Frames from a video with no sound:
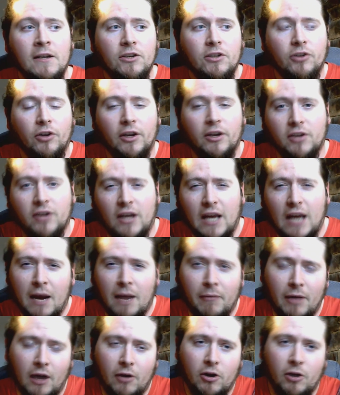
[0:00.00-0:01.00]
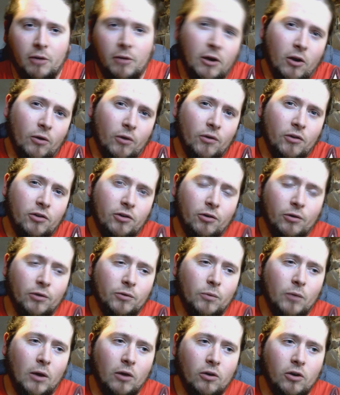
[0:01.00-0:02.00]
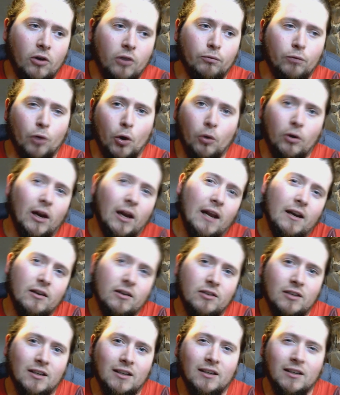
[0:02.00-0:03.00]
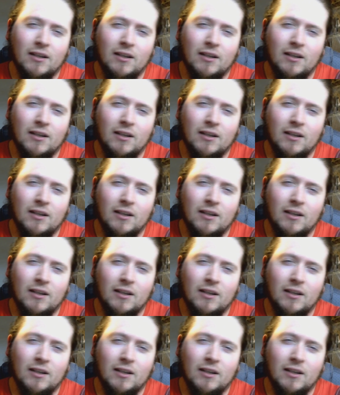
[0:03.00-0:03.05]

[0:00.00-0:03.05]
So there's a game that I'm going to be going through as well called Rogue Legacy.